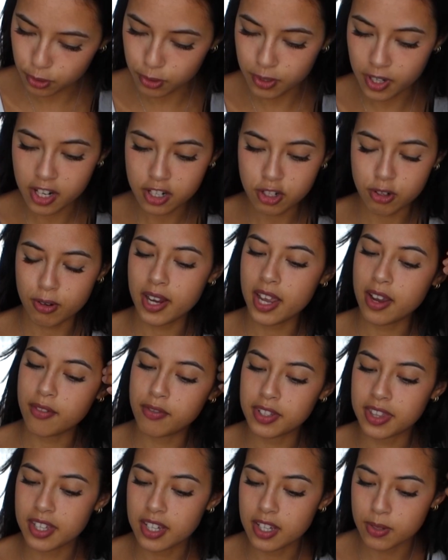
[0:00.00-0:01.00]
Do not try
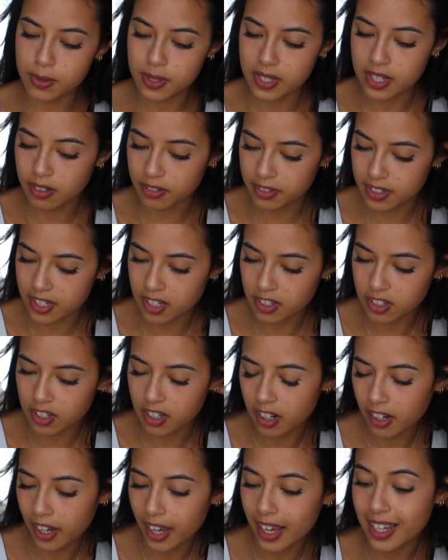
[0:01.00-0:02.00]
everything you see on
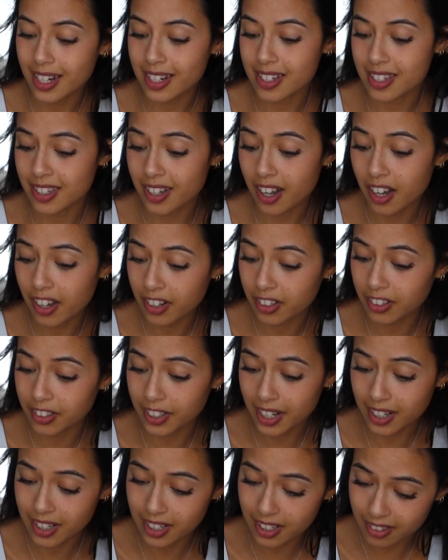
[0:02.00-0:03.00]
TikTok. It is not a good
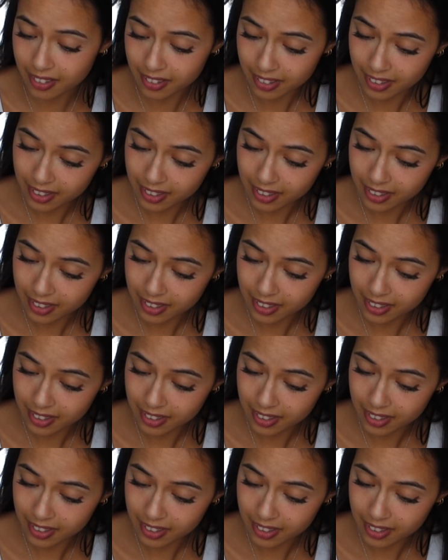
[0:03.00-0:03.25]
idea.